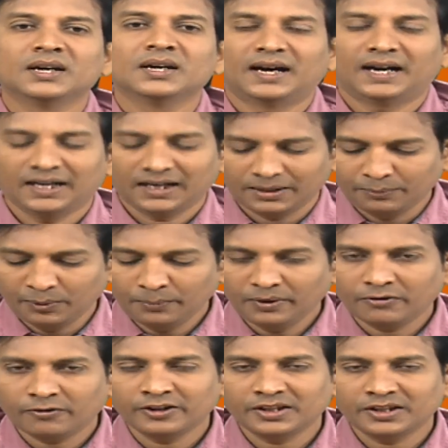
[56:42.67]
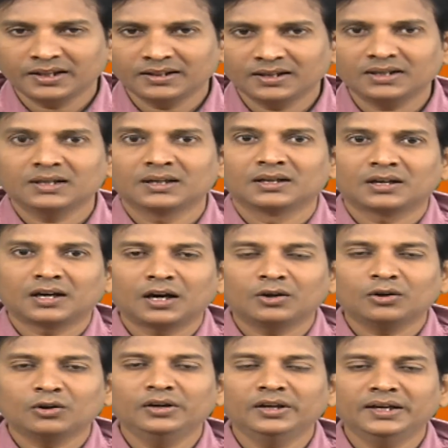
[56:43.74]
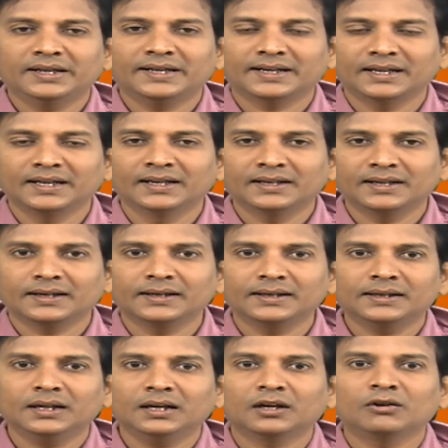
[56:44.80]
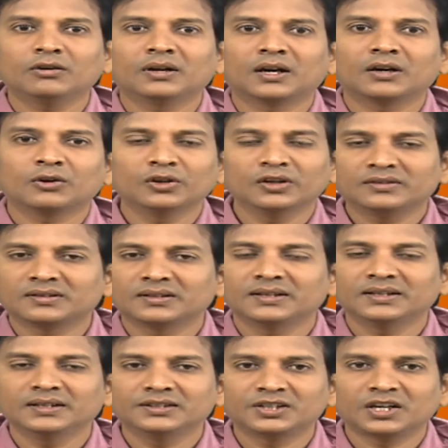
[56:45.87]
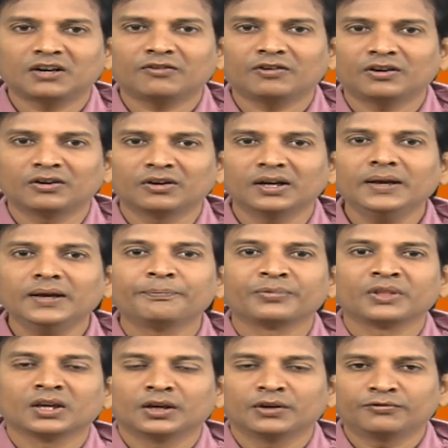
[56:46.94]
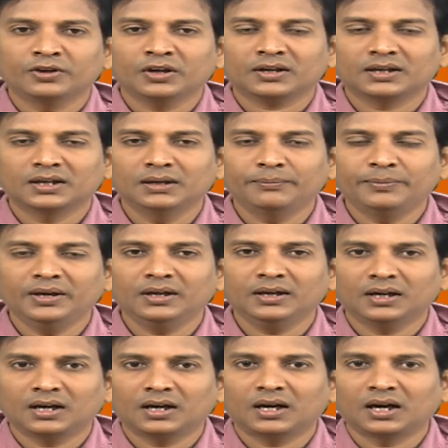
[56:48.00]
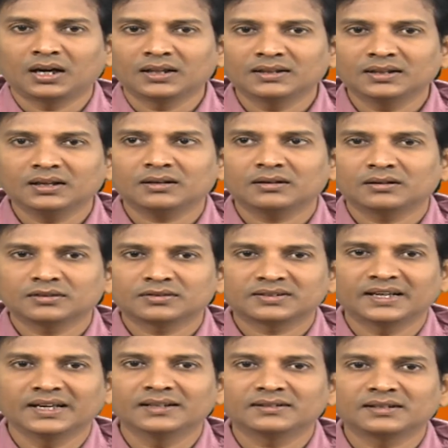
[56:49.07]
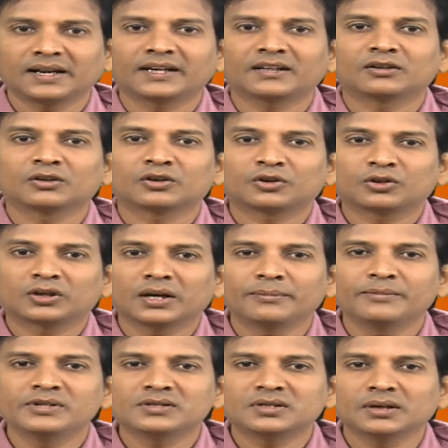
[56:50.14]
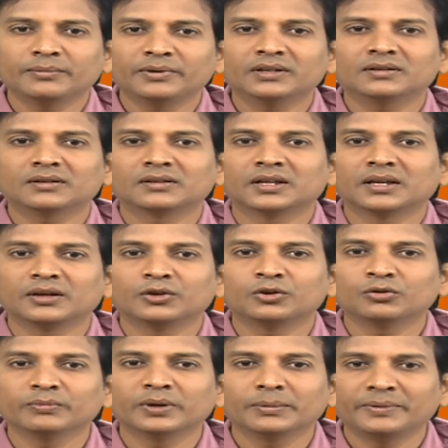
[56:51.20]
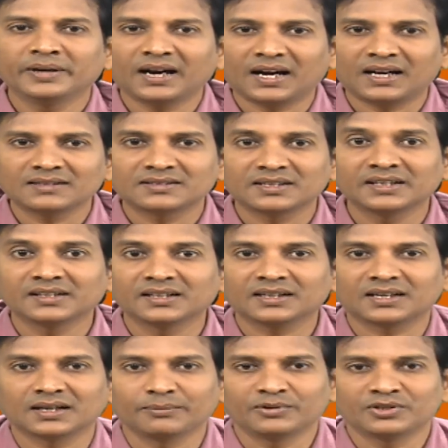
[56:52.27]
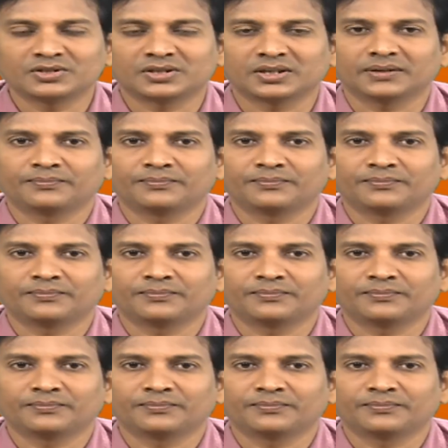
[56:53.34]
And remember one thing, that not only in technical round, not only C, Java only, if you are keeping another skills like chemistry means you may be assigned the chemistry.